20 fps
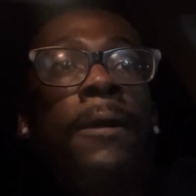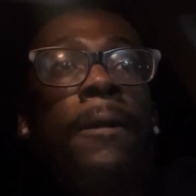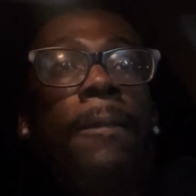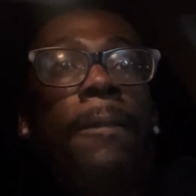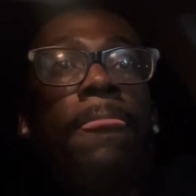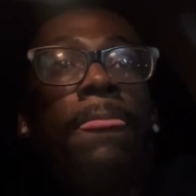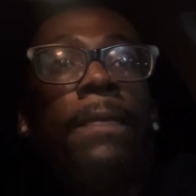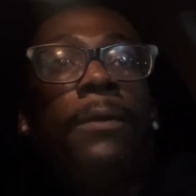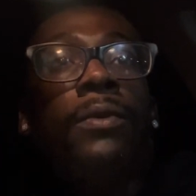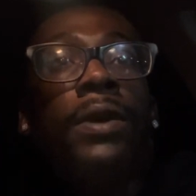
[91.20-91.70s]

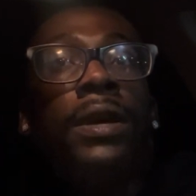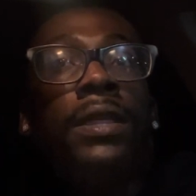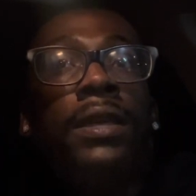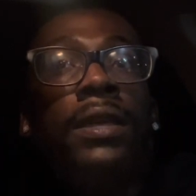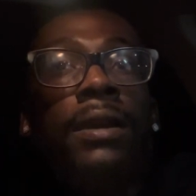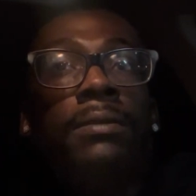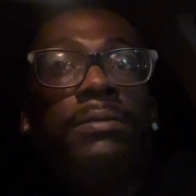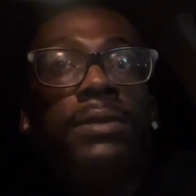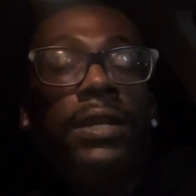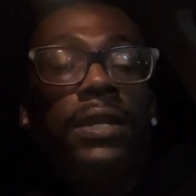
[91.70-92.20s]
the way that
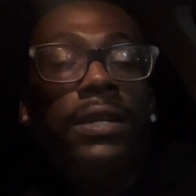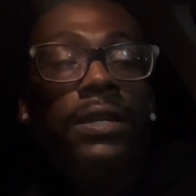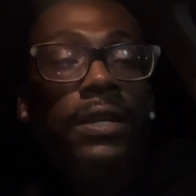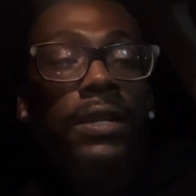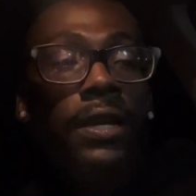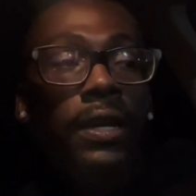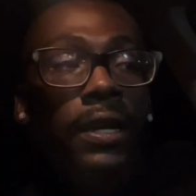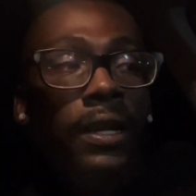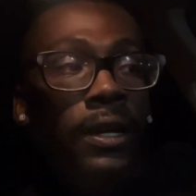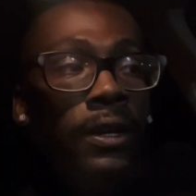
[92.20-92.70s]
I'm taking
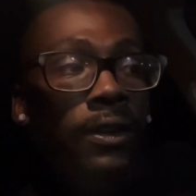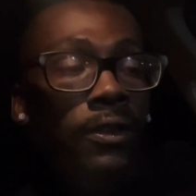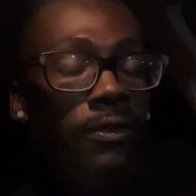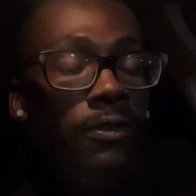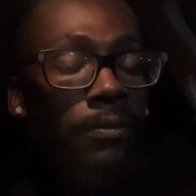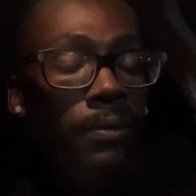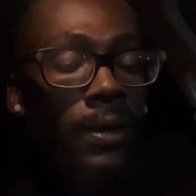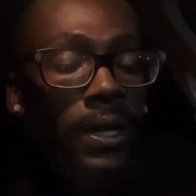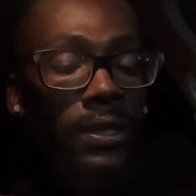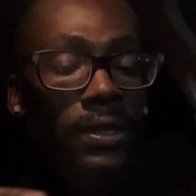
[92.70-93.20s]
care of
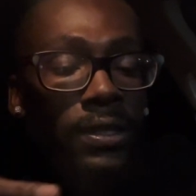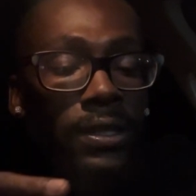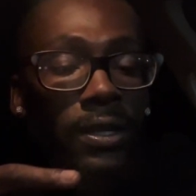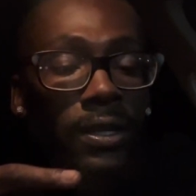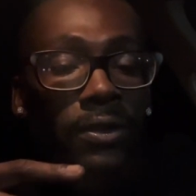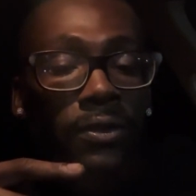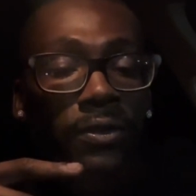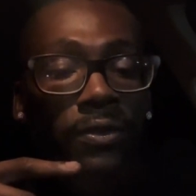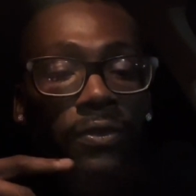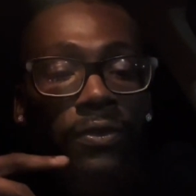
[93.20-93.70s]

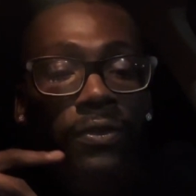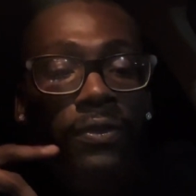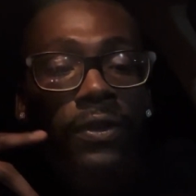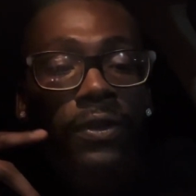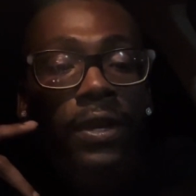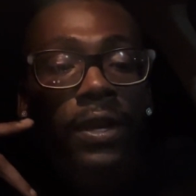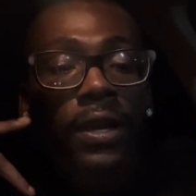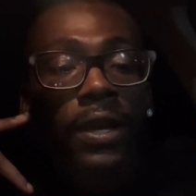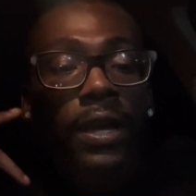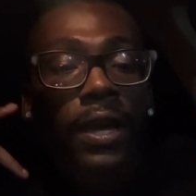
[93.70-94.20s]
myself
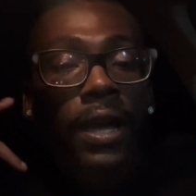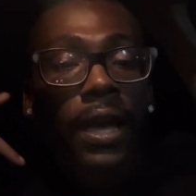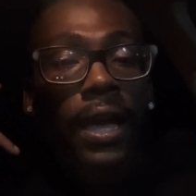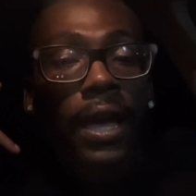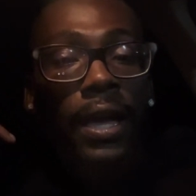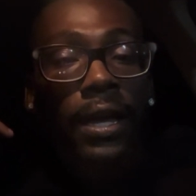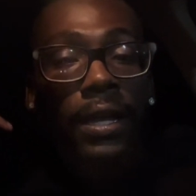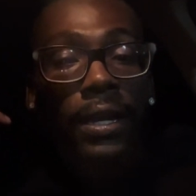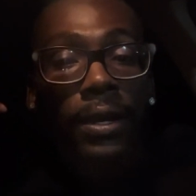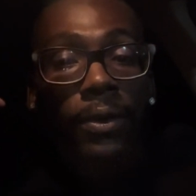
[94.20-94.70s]

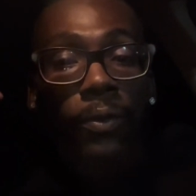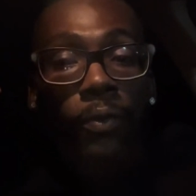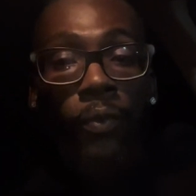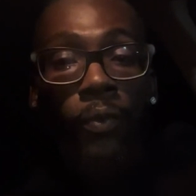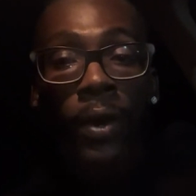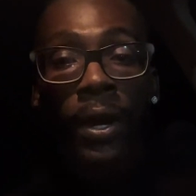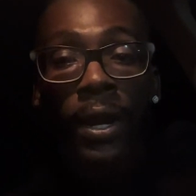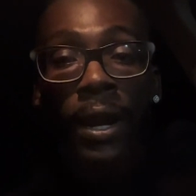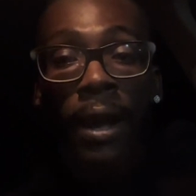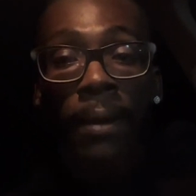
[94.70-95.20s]
and
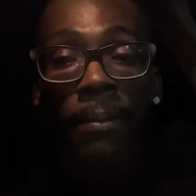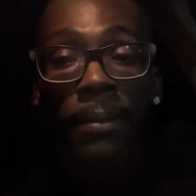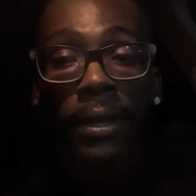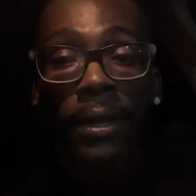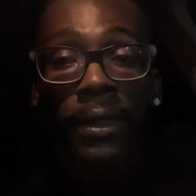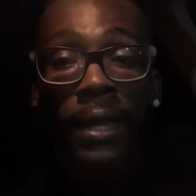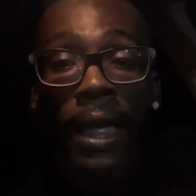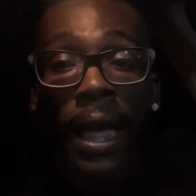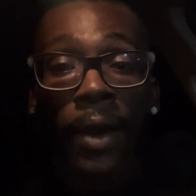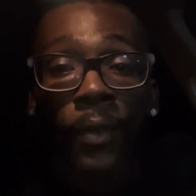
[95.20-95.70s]
what I'm
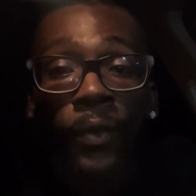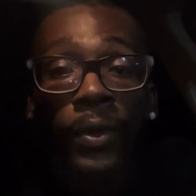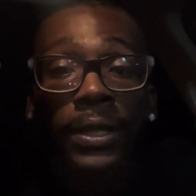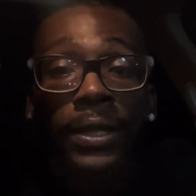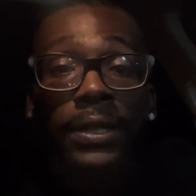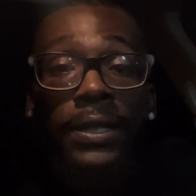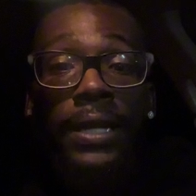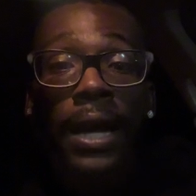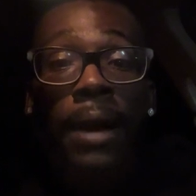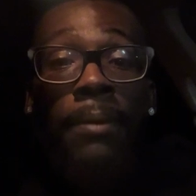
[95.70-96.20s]
allowing
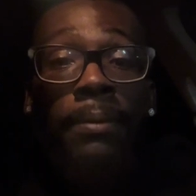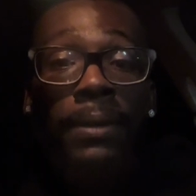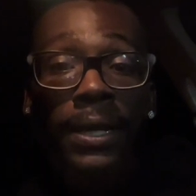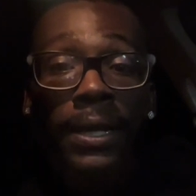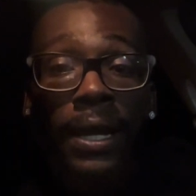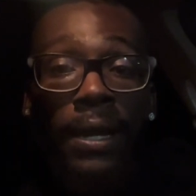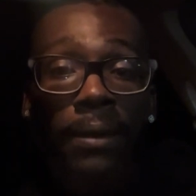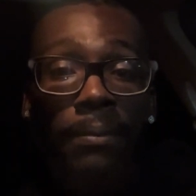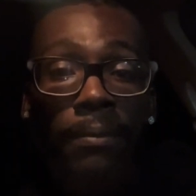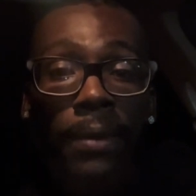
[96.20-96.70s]

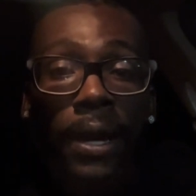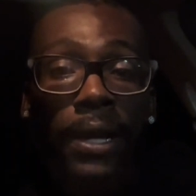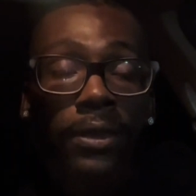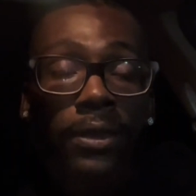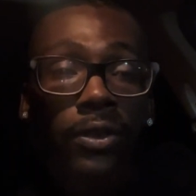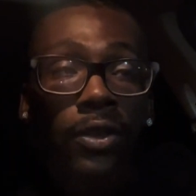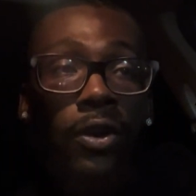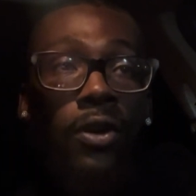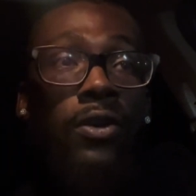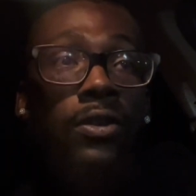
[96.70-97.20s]
dominate my
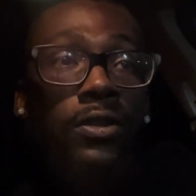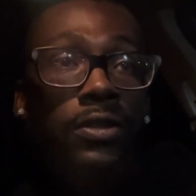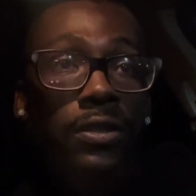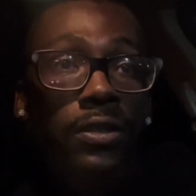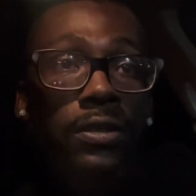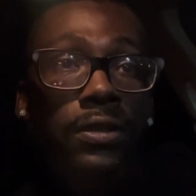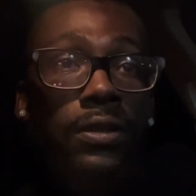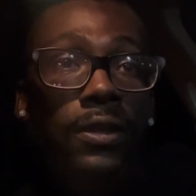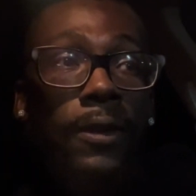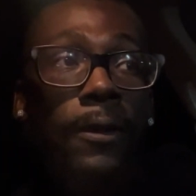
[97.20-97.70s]

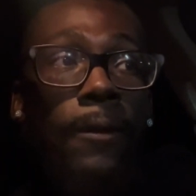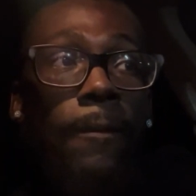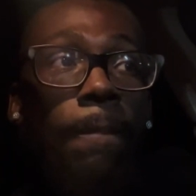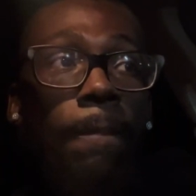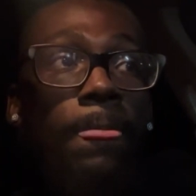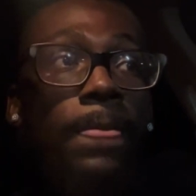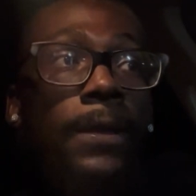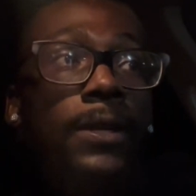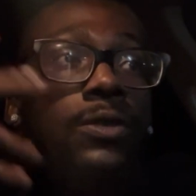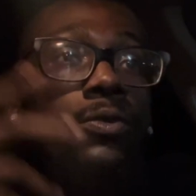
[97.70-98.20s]
thoughts
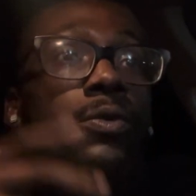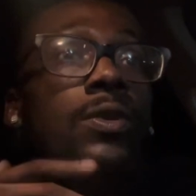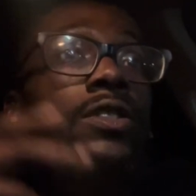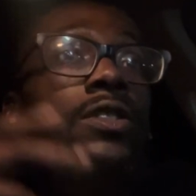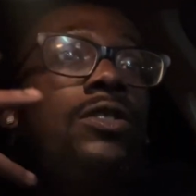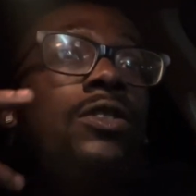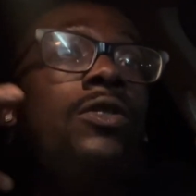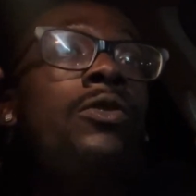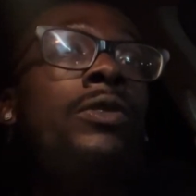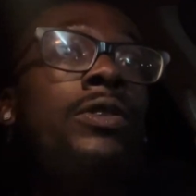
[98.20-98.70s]
is what's
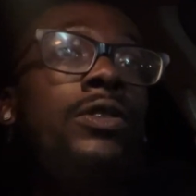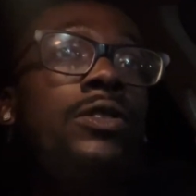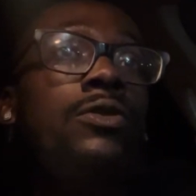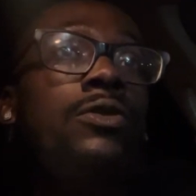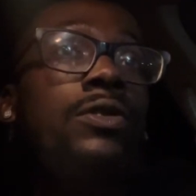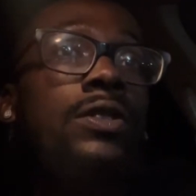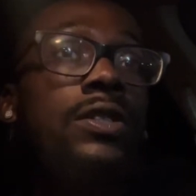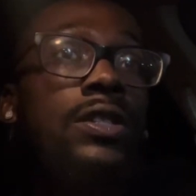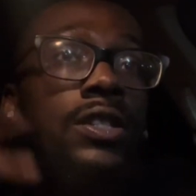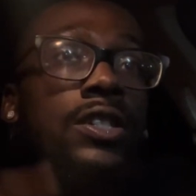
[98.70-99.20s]
going to
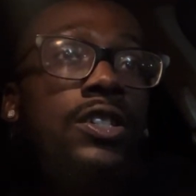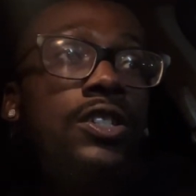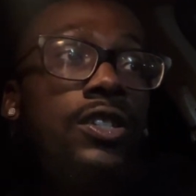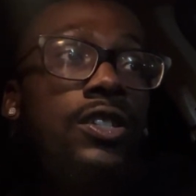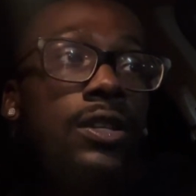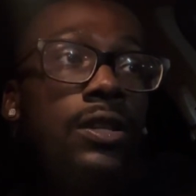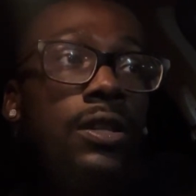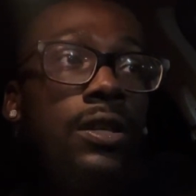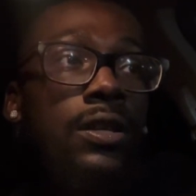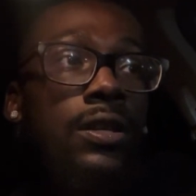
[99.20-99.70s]

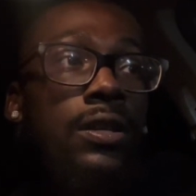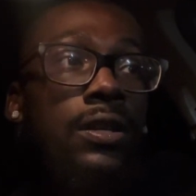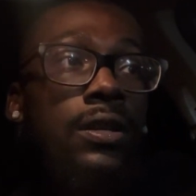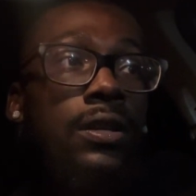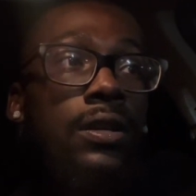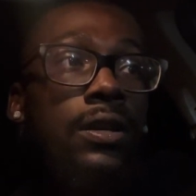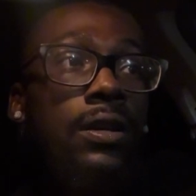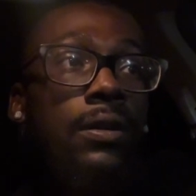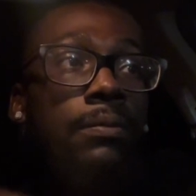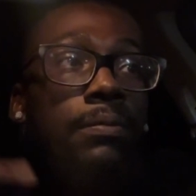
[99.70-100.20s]
essentially
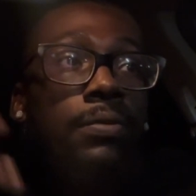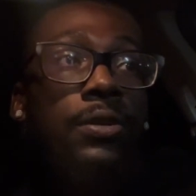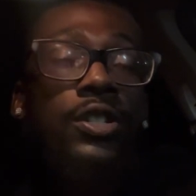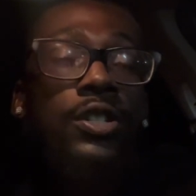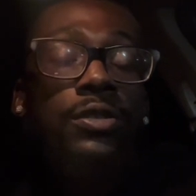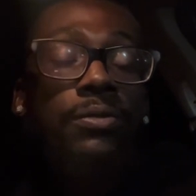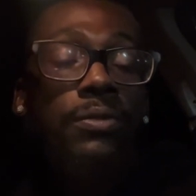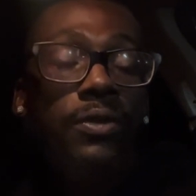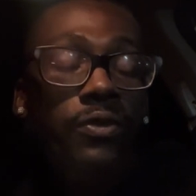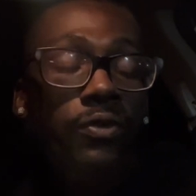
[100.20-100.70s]

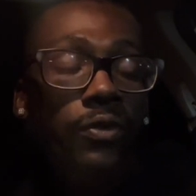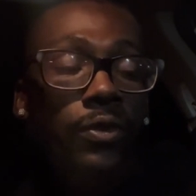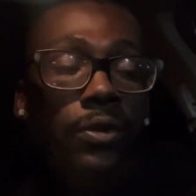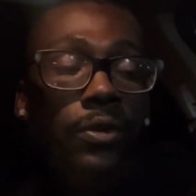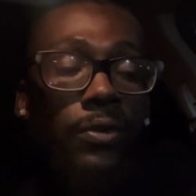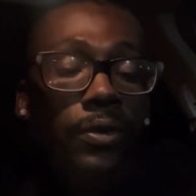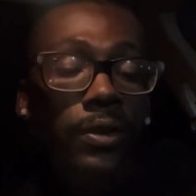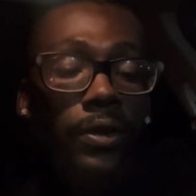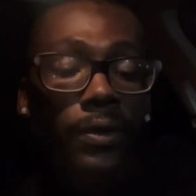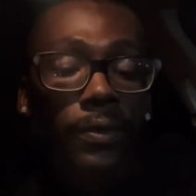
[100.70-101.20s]
push me
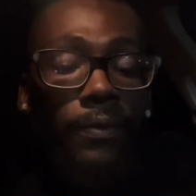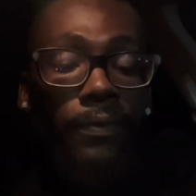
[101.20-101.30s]
forward.